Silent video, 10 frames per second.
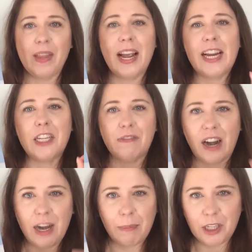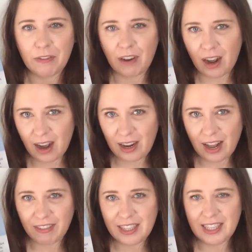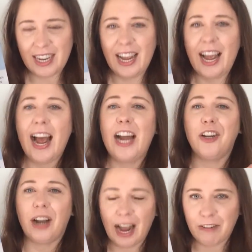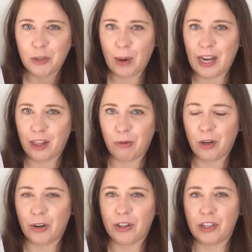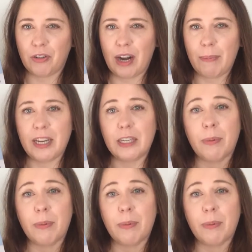it is very much for art lovers, and you'll have to wade through a lot of the dry bits.